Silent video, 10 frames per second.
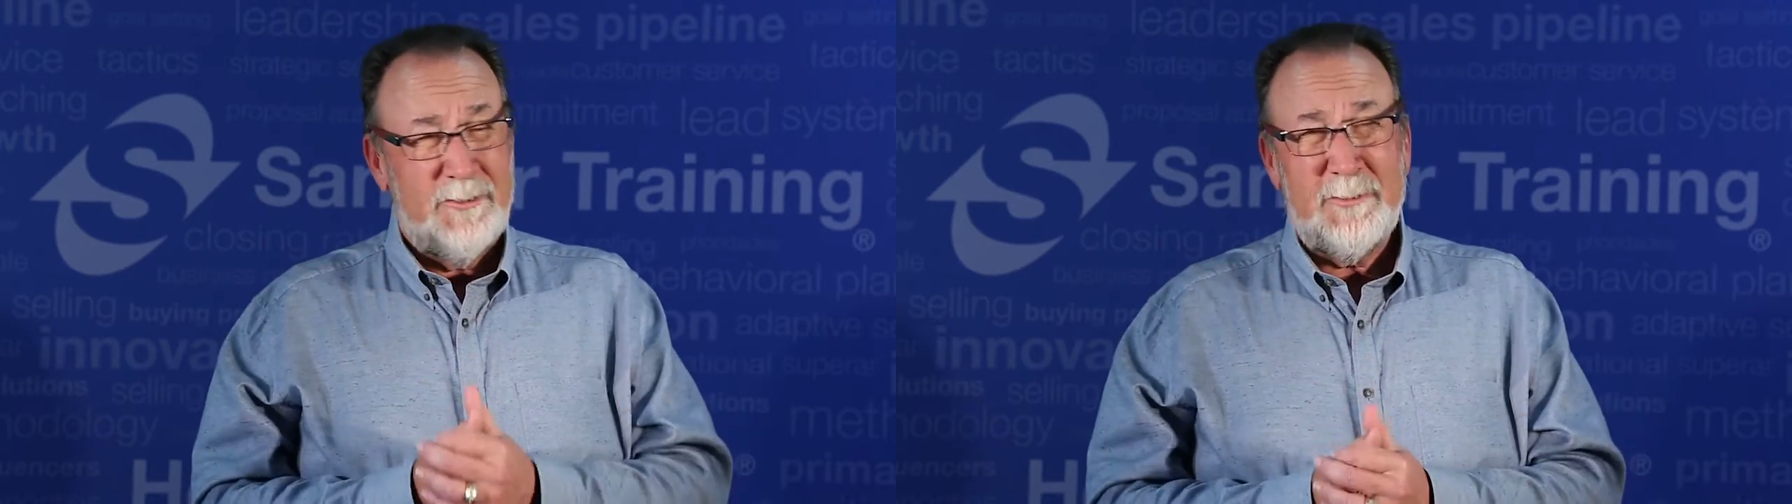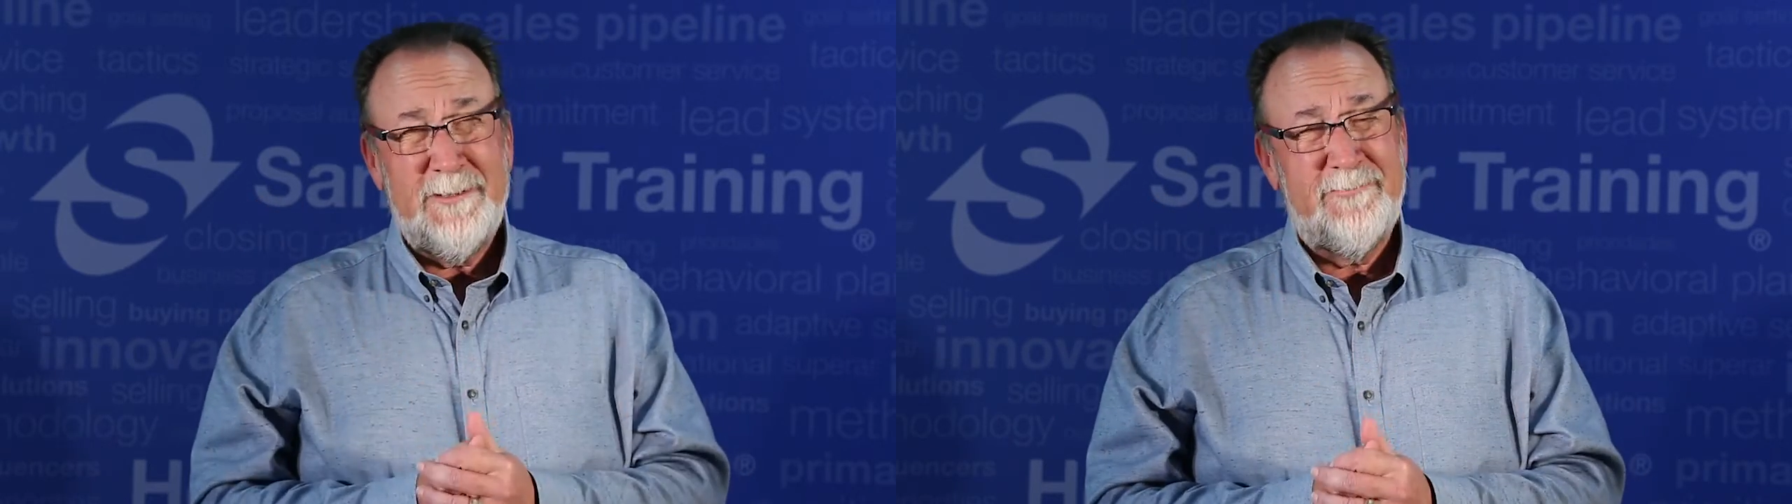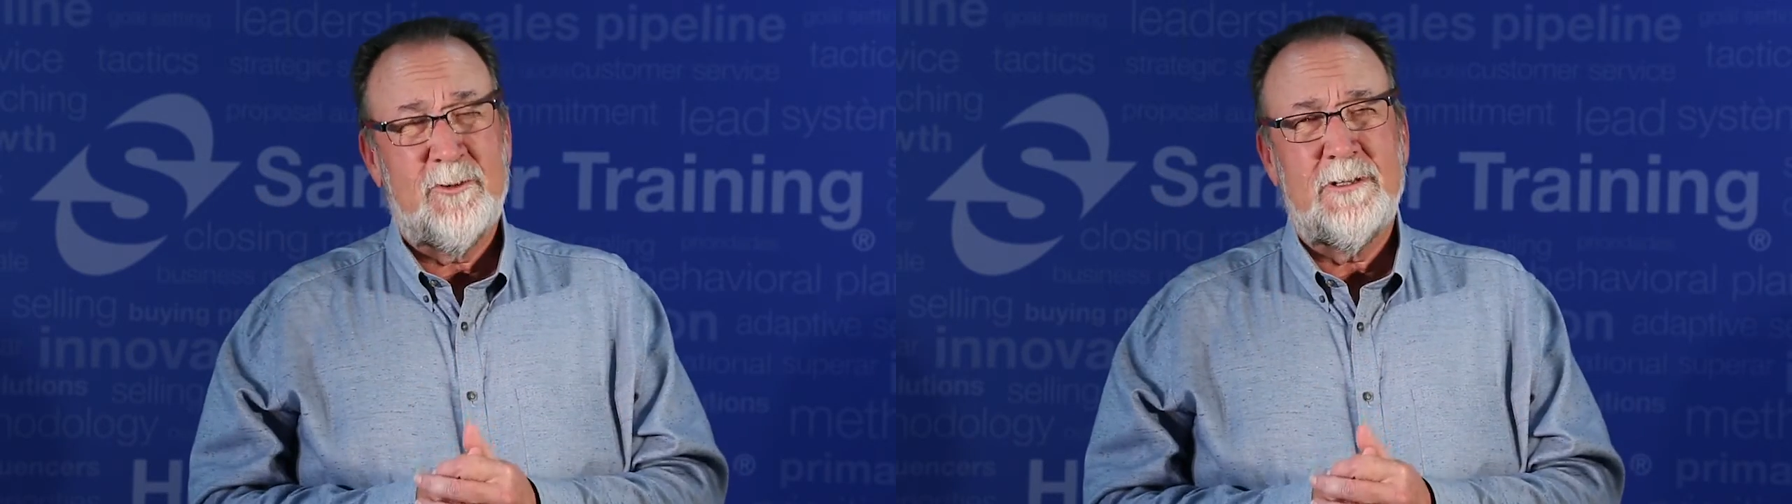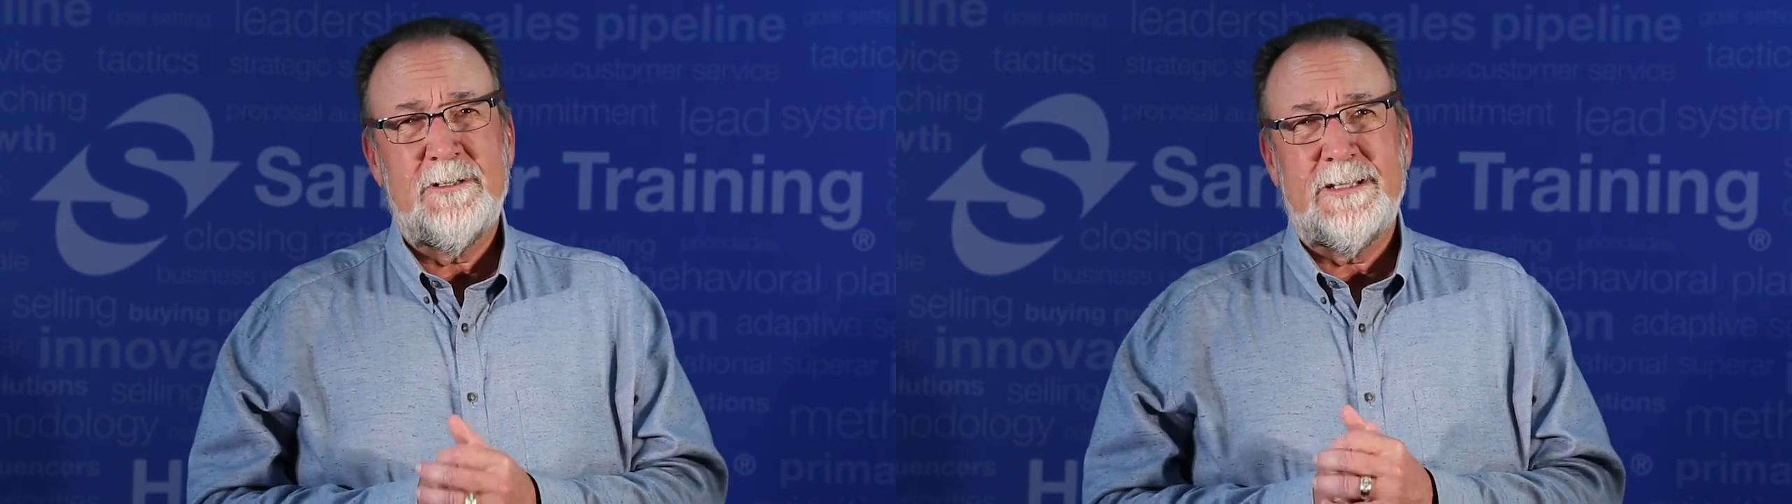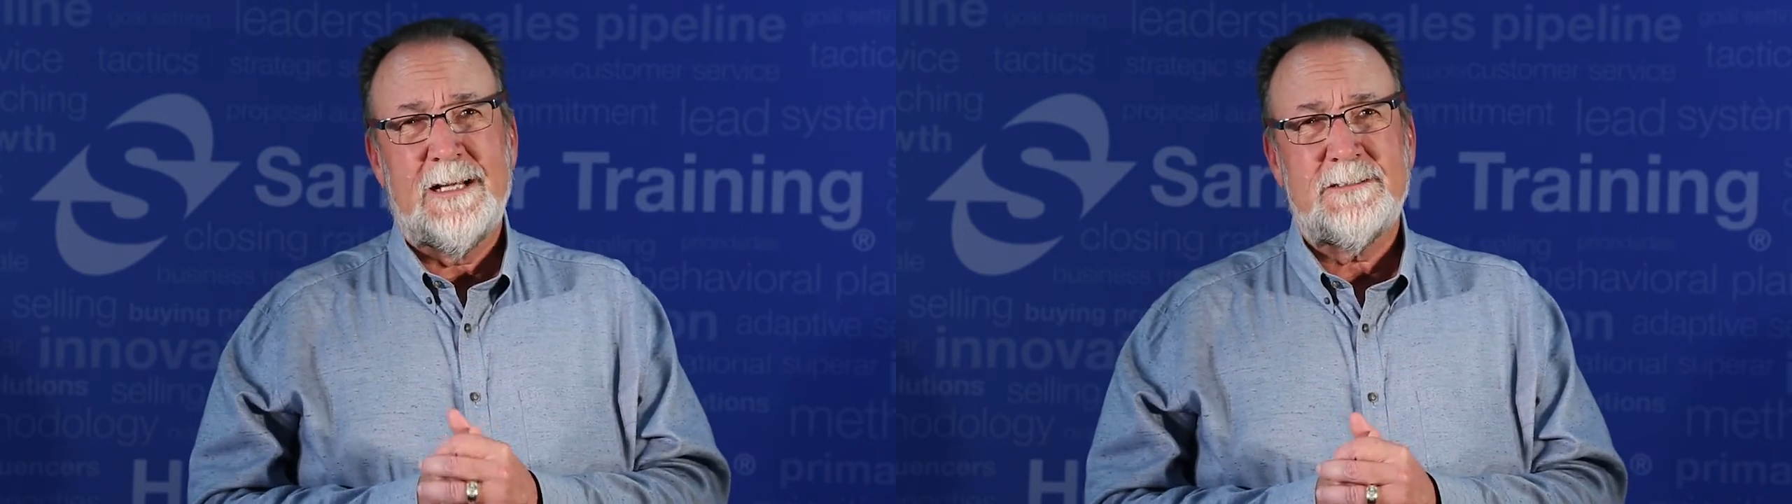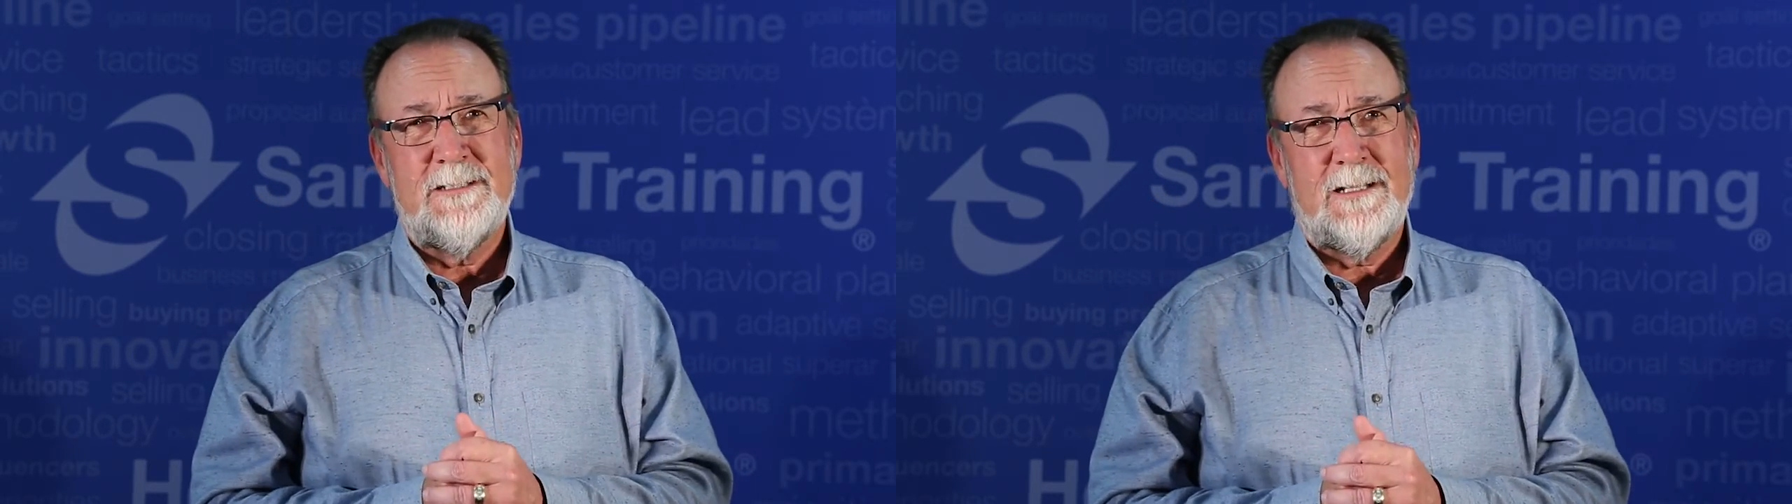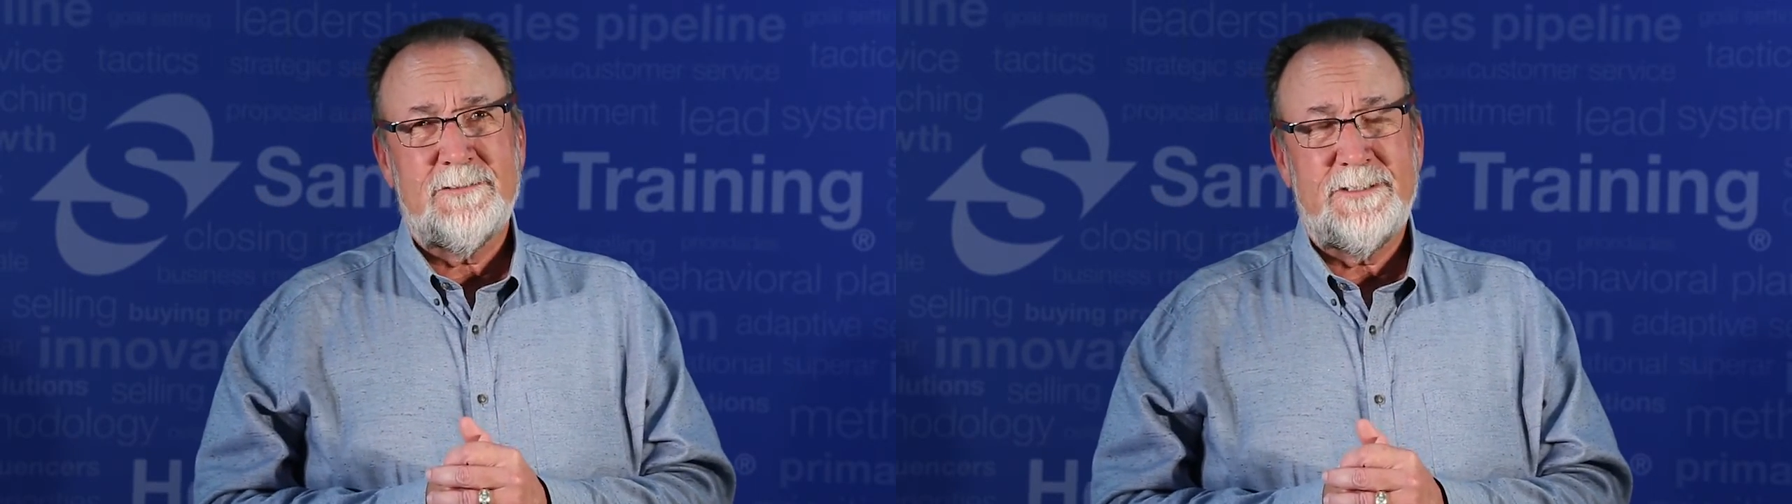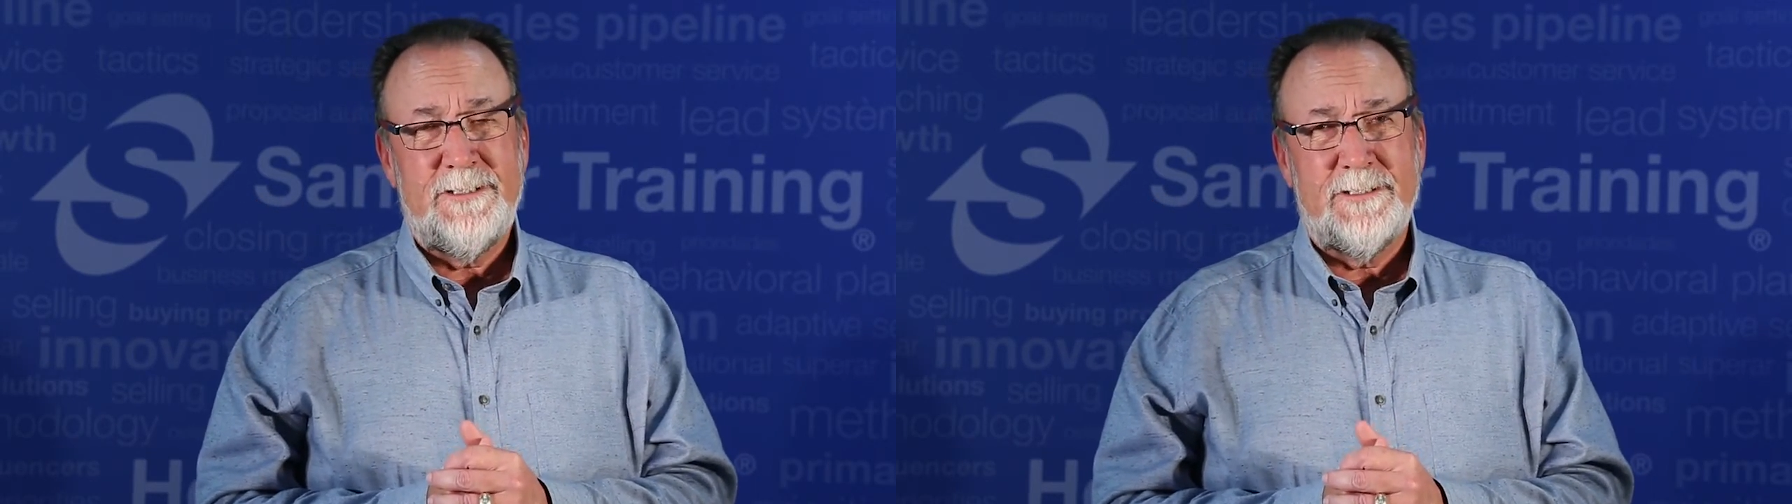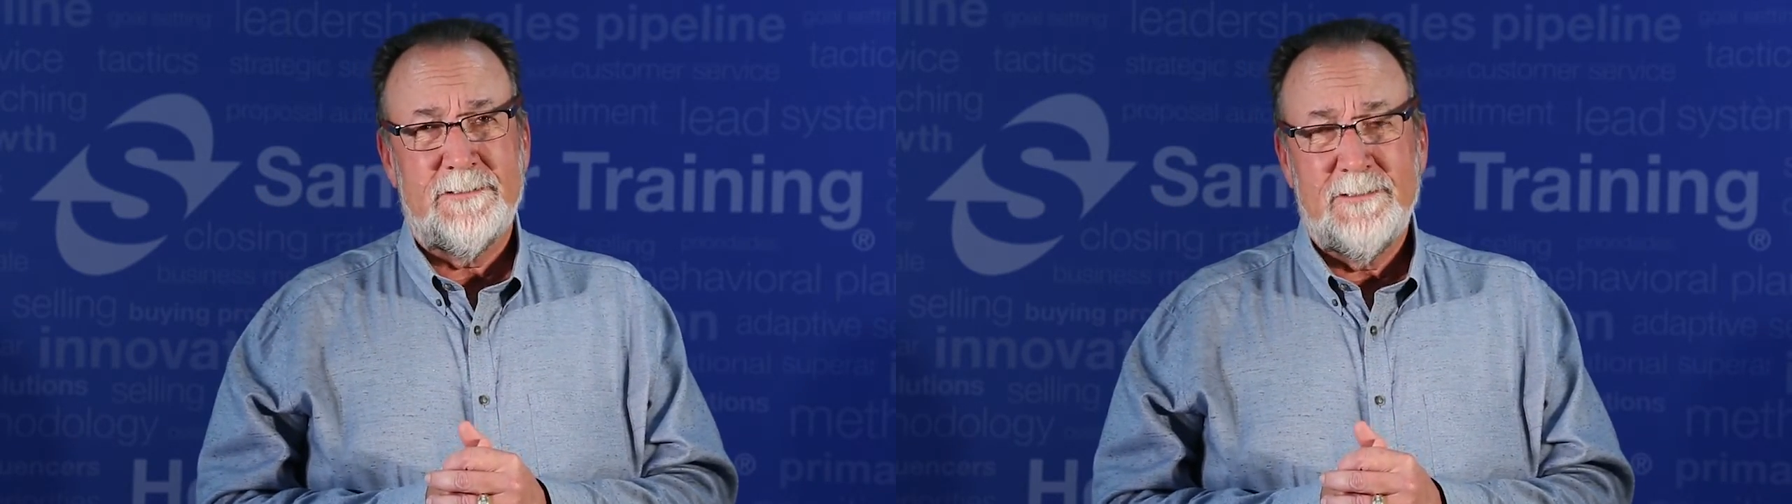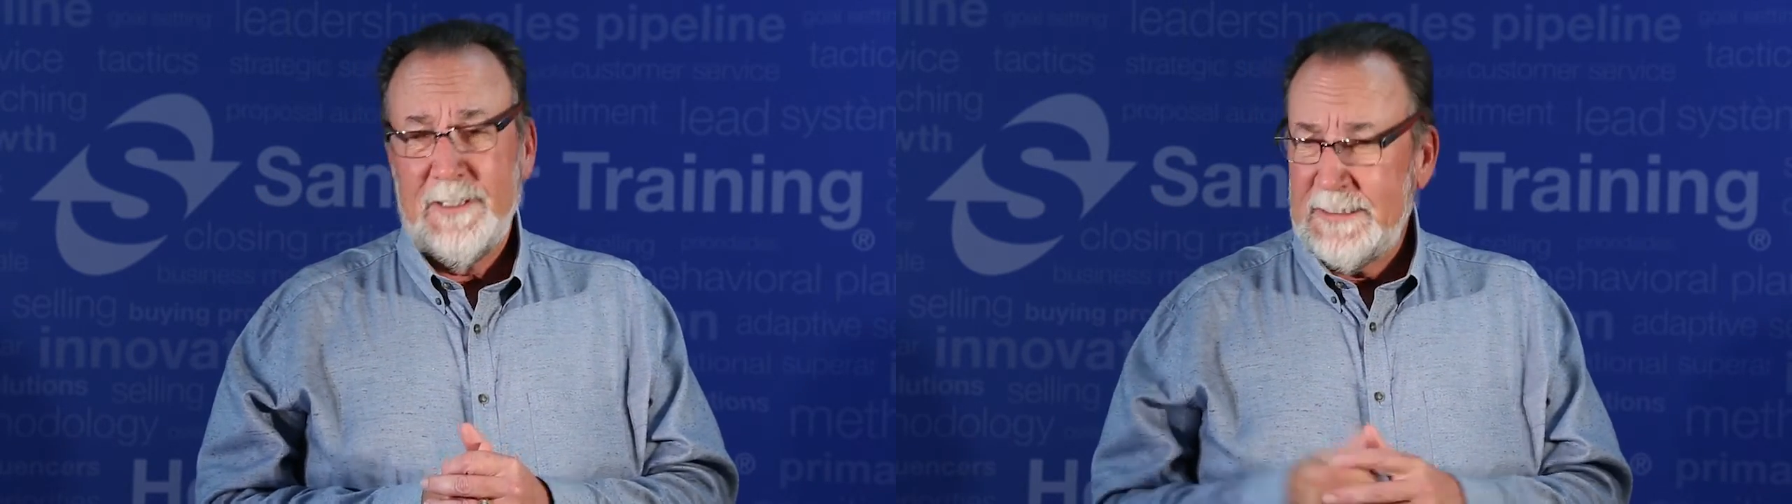$300,000-$400,000 a year